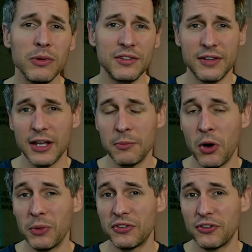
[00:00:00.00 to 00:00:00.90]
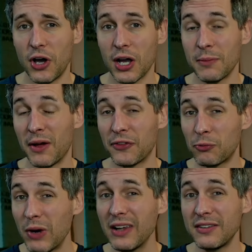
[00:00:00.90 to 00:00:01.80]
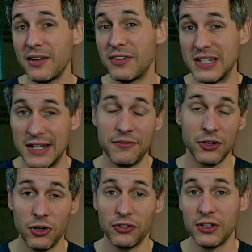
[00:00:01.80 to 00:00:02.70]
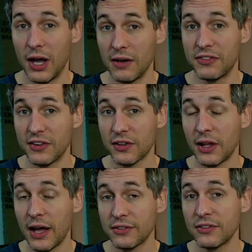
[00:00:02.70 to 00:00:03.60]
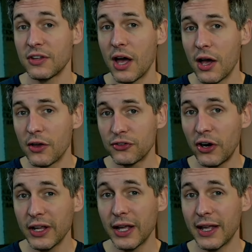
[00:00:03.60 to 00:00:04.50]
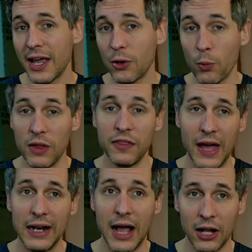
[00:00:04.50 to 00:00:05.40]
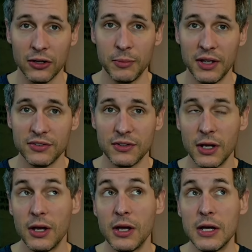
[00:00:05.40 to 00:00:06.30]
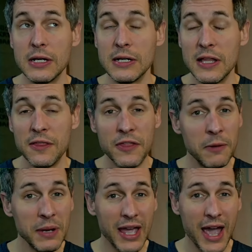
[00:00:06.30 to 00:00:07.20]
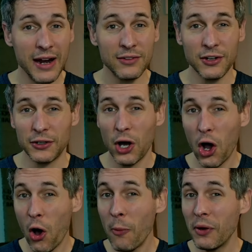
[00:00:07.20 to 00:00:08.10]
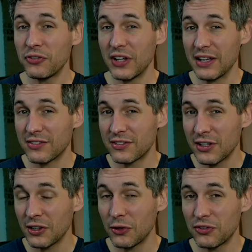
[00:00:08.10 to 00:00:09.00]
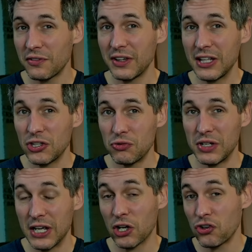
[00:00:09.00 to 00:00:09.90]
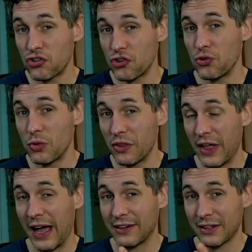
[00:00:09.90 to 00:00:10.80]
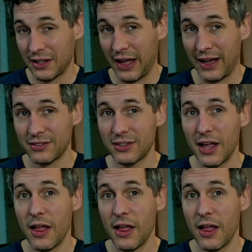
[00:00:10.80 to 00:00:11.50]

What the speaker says: let's take a moment to talk about the relative difficulty of these classes, starting again with that Alchemist. Their mechanics are almost exclusively unique to that class.